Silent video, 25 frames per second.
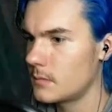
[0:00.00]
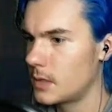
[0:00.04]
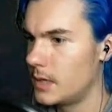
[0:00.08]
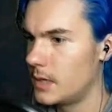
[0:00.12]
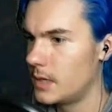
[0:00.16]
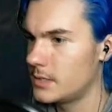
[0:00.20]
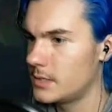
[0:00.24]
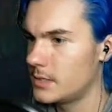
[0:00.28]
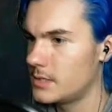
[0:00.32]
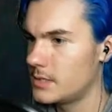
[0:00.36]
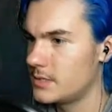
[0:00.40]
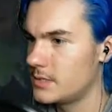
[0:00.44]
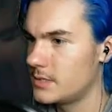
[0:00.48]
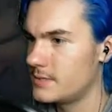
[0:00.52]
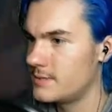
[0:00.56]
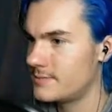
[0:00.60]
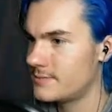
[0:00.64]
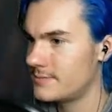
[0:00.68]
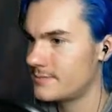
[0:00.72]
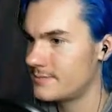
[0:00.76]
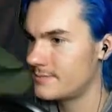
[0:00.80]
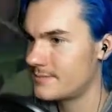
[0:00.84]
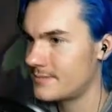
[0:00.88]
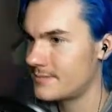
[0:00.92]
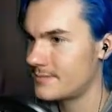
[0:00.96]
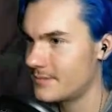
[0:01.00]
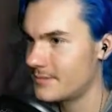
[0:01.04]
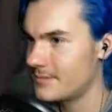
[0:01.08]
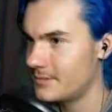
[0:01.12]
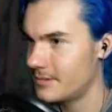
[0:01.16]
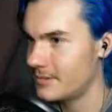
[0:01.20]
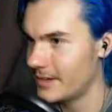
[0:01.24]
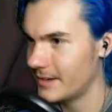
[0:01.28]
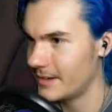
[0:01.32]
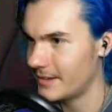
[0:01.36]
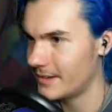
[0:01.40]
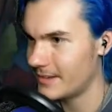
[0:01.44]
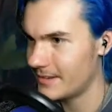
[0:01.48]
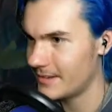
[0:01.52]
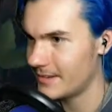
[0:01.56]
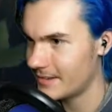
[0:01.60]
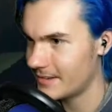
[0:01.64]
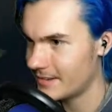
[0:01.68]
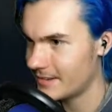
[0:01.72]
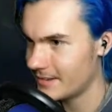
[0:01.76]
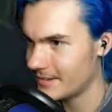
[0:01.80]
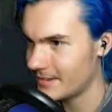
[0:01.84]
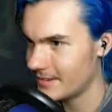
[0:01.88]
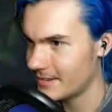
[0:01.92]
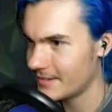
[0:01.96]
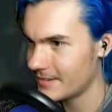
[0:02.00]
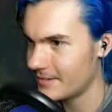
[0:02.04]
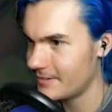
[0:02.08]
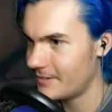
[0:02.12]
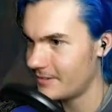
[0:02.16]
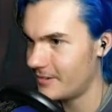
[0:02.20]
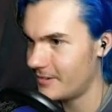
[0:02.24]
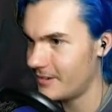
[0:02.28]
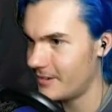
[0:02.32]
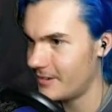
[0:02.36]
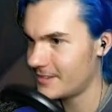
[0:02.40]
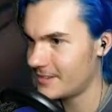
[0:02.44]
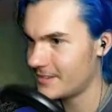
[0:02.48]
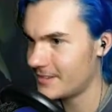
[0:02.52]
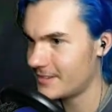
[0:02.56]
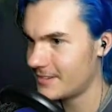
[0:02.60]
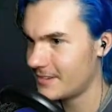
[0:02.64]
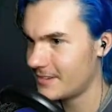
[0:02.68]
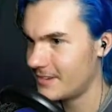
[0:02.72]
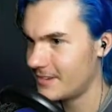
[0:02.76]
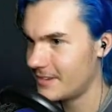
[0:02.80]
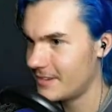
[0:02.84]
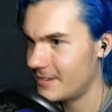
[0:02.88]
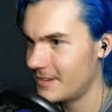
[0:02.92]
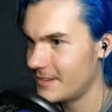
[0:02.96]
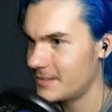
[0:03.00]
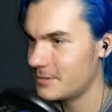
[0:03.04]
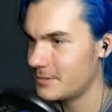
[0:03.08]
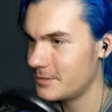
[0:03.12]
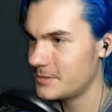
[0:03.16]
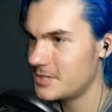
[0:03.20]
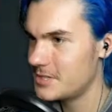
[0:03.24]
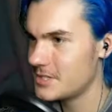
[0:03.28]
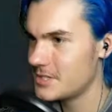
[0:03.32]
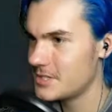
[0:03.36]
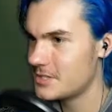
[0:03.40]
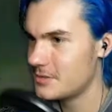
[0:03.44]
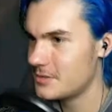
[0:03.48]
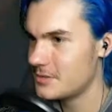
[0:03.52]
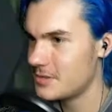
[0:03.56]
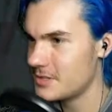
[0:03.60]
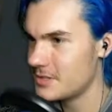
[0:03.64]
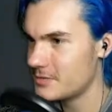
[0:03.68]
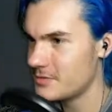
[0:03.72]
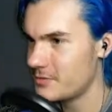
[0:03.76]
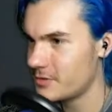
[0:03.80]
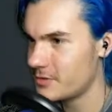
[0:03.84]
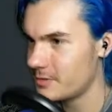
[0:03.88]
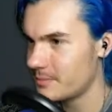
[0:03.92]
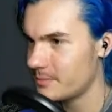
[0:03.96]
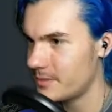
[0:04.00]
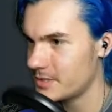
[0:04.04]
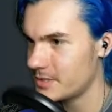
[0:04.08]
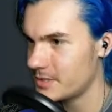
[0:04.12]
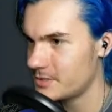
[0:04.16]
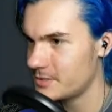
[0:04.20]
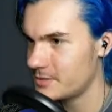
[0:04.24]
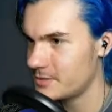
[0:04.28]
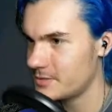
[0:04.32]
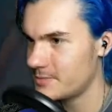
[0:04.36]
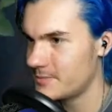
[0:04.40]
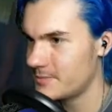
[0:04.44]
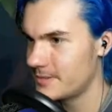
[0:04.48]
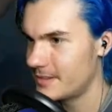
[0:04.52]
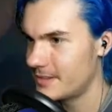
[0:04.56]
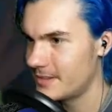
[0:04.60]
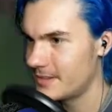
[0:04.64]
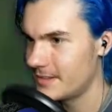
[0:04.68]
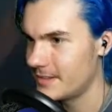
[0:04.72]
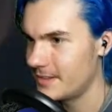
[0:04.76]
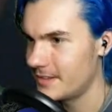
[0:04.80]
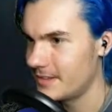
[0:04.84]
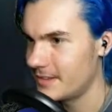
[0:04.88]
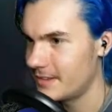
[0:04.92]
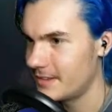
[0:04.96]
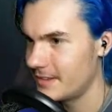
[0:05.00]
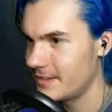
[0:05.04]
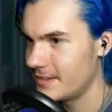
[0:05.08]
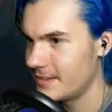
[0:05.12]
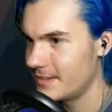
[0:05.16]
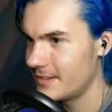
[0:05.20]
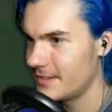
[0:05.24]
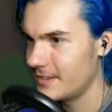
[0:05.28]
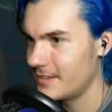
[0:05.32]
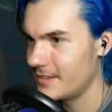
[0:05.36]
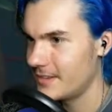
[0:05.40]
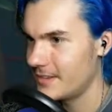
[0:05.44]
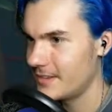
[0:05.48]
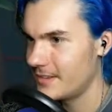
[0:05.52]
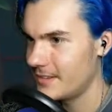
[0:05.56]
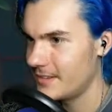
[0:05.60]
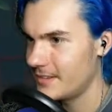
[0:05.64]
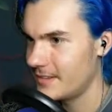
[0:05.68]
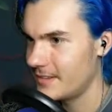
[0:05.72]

it's just... Wait. What? Can we just do this for a mushroom? Yeah.